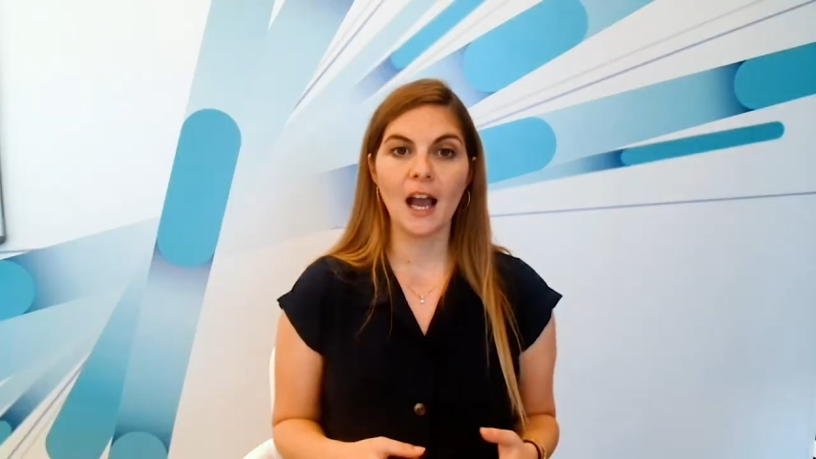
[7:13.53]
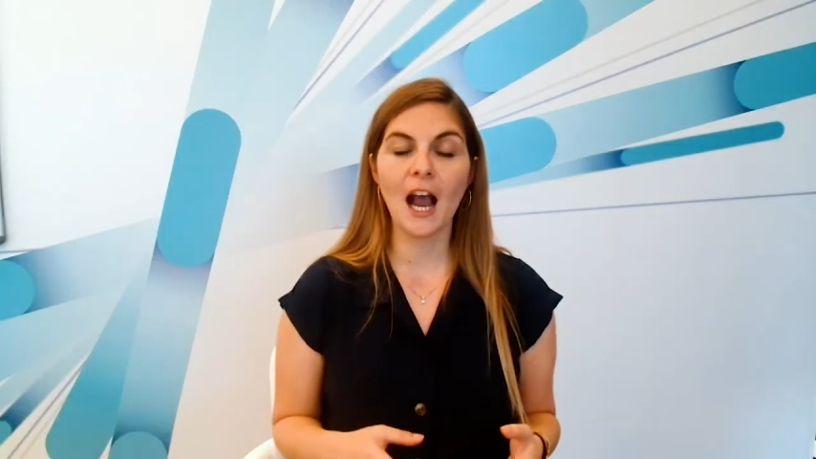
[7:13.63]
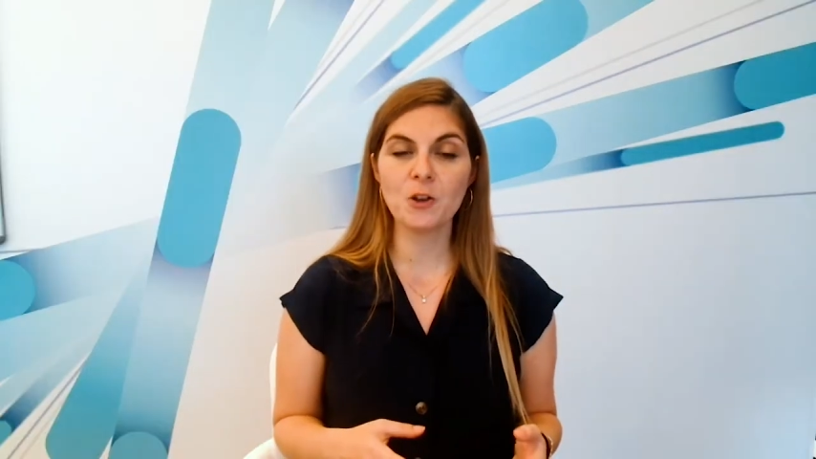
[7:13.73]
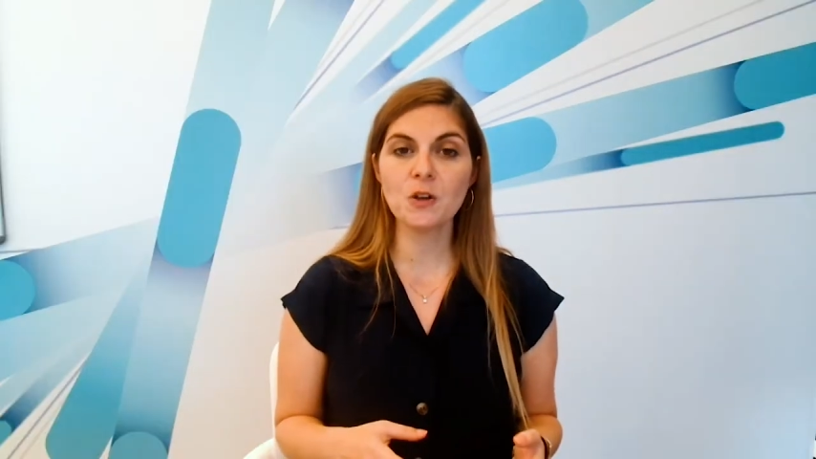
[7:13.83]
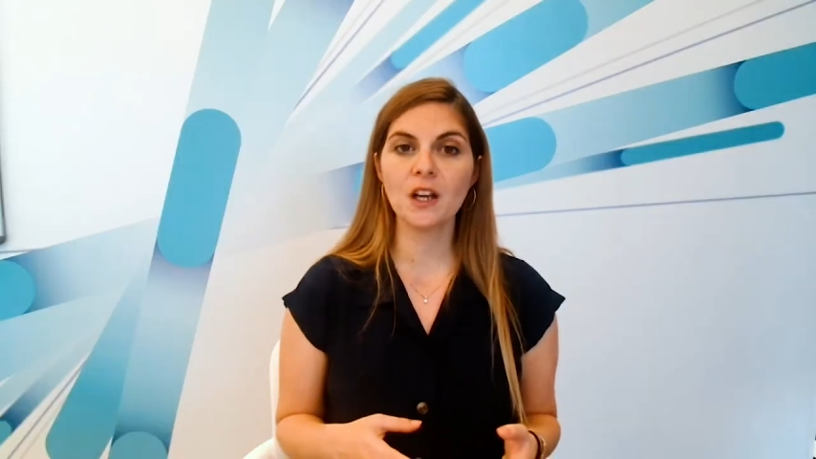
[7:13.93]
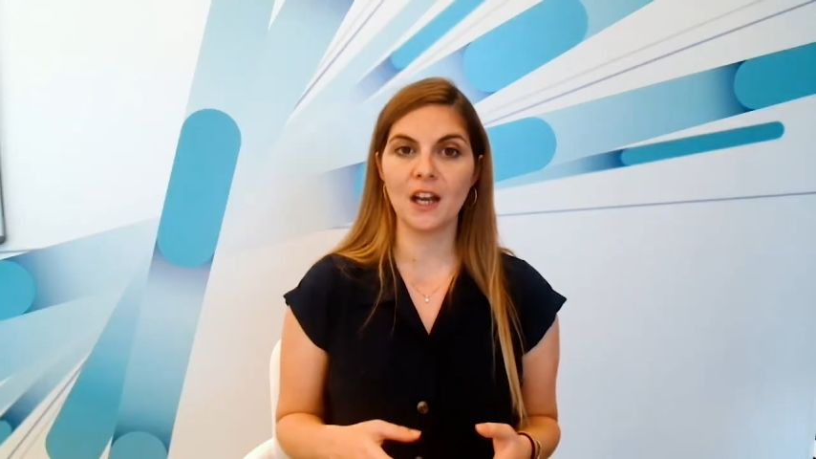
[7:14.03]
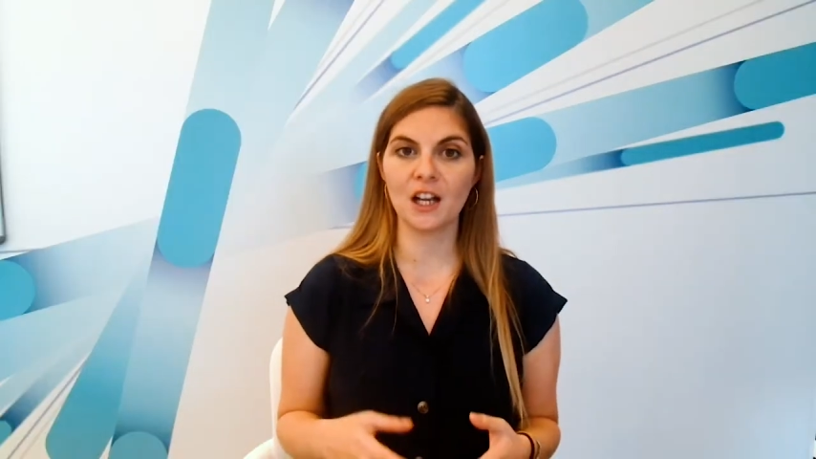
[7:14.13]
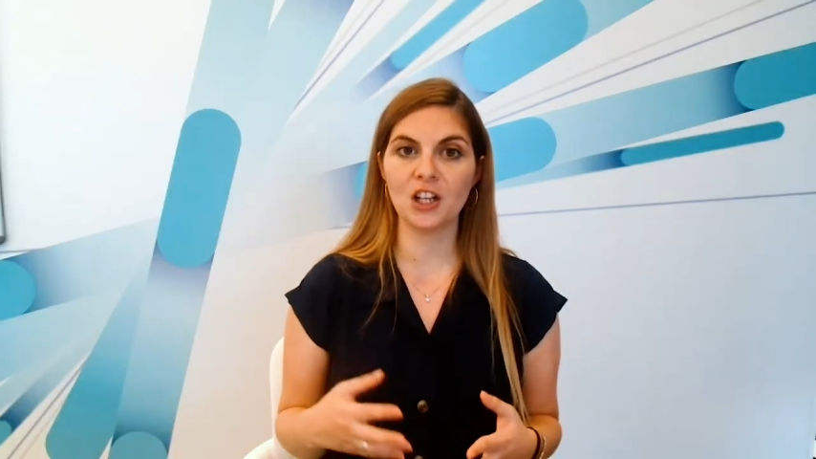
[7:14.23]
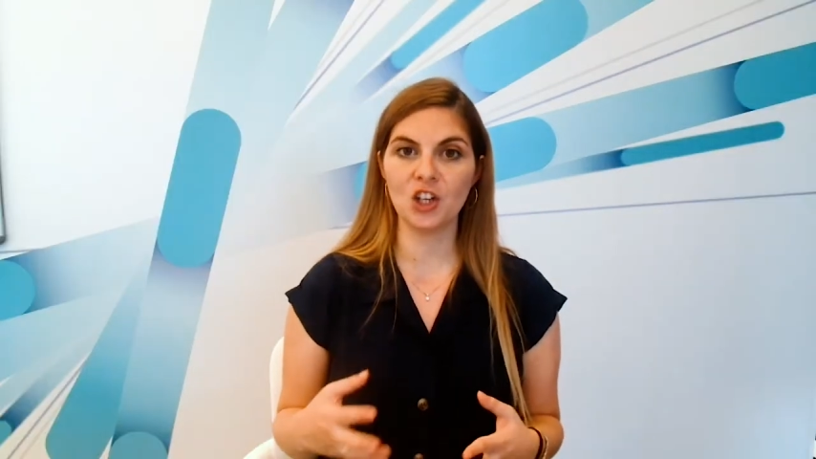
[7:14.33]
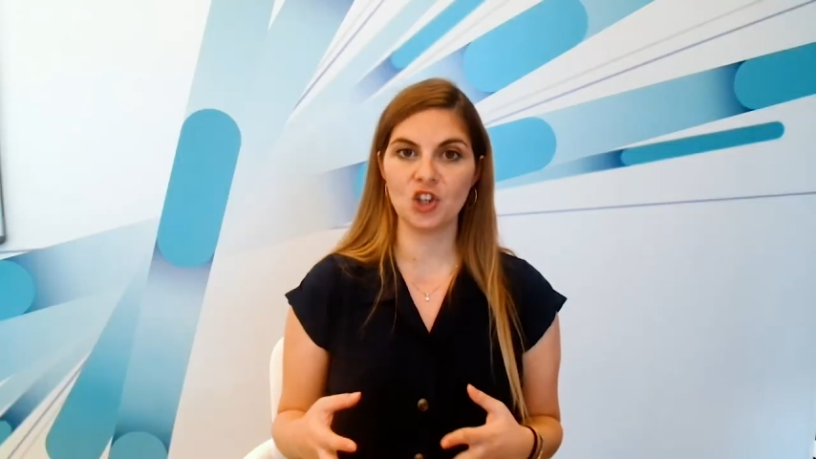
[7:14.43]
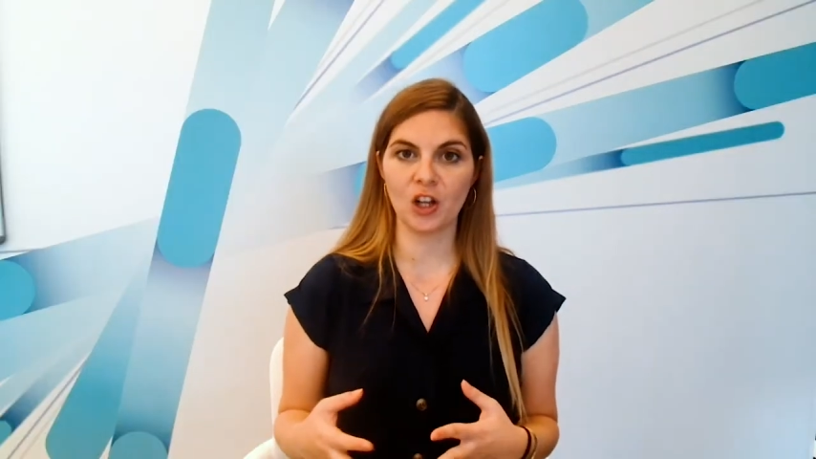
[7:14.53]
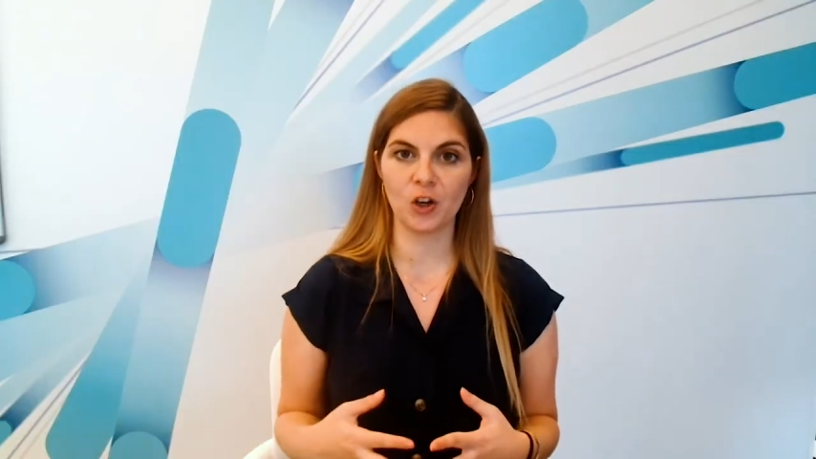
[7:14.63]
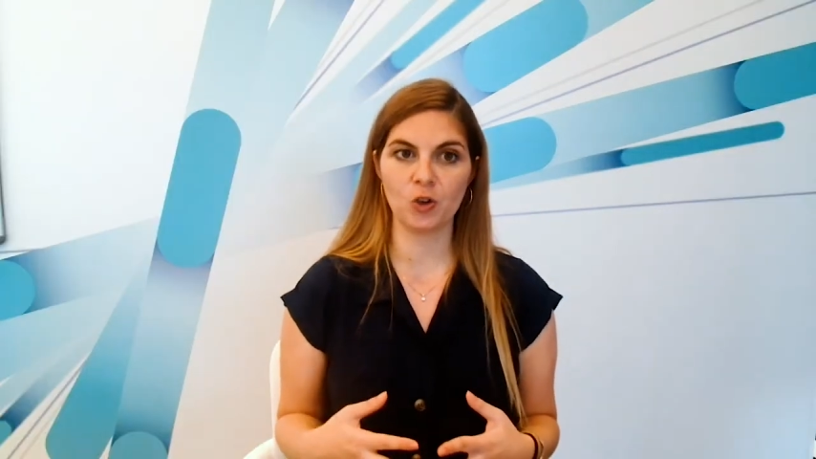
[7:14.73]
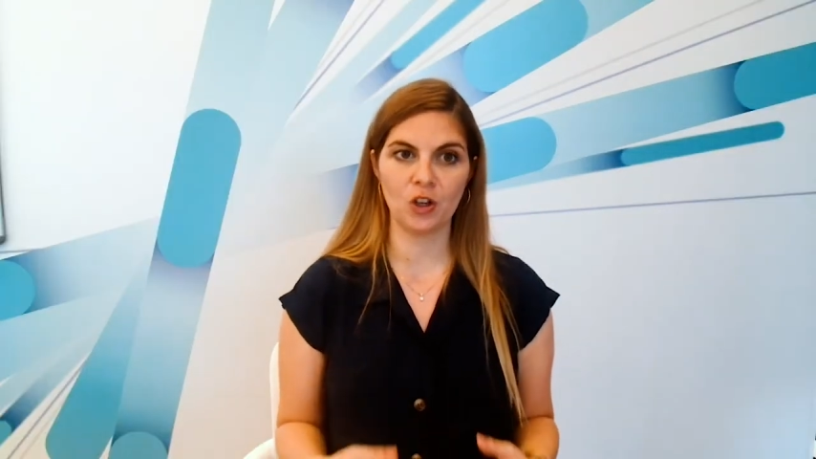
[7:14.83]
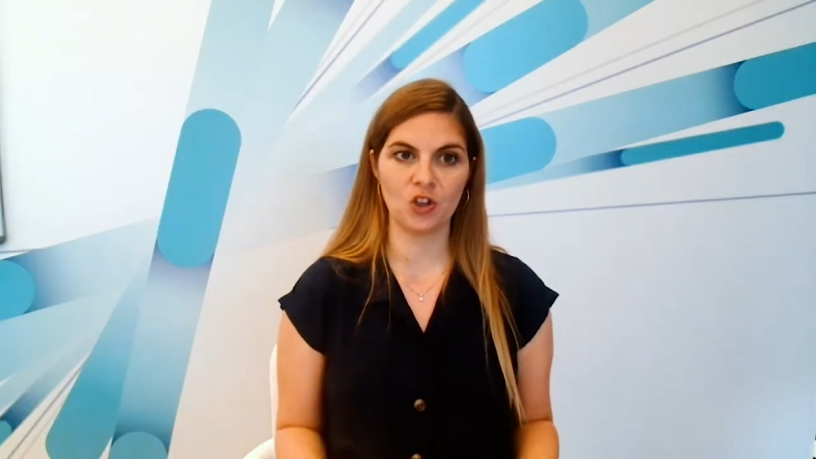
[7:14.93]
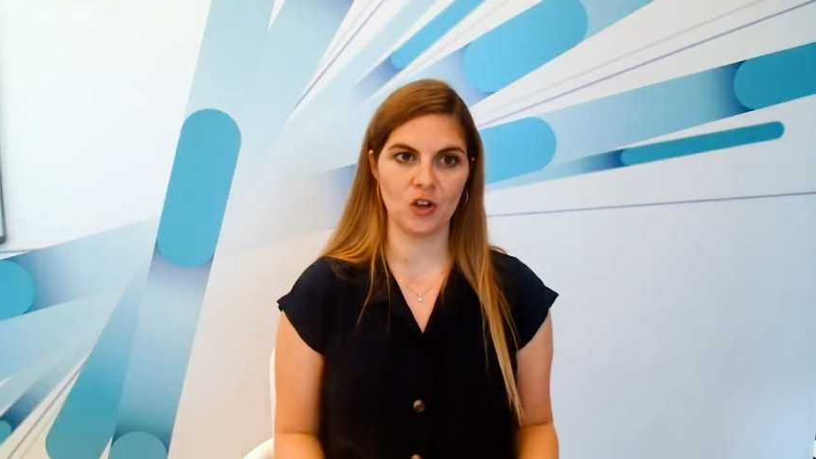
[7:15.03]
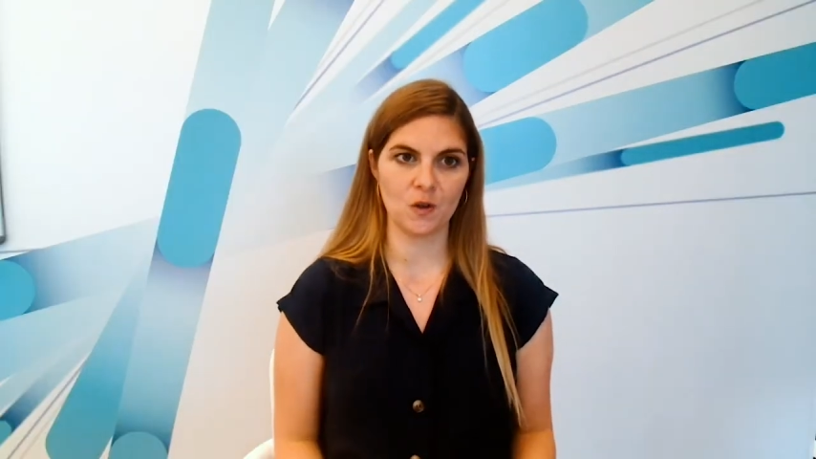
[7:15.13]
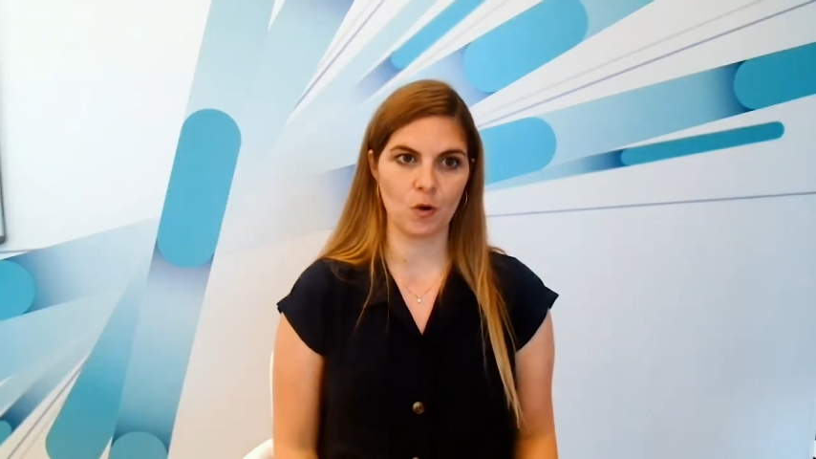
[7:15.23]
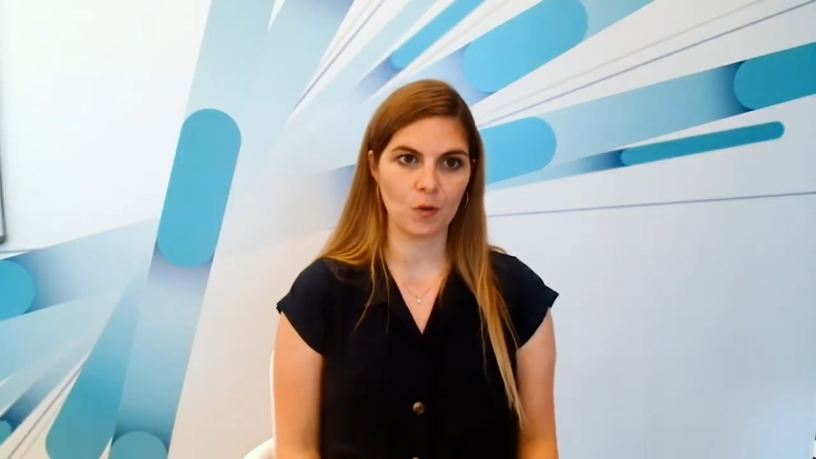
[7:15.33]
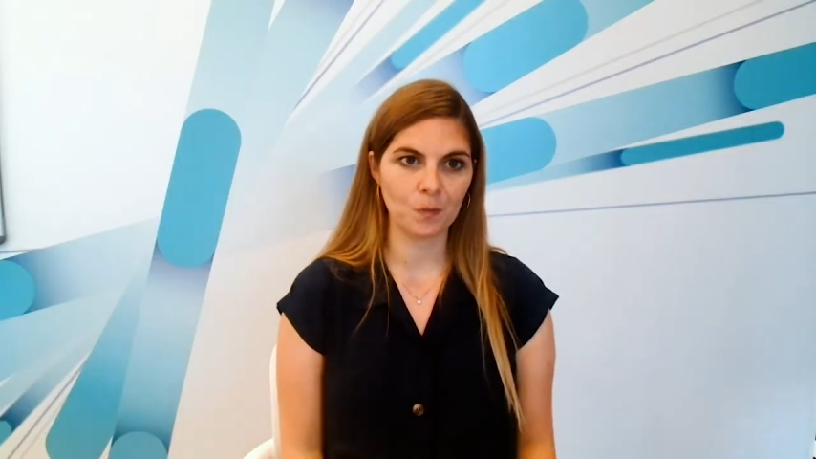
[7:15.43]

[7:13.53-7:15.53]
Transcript: how to connect each layer to each other.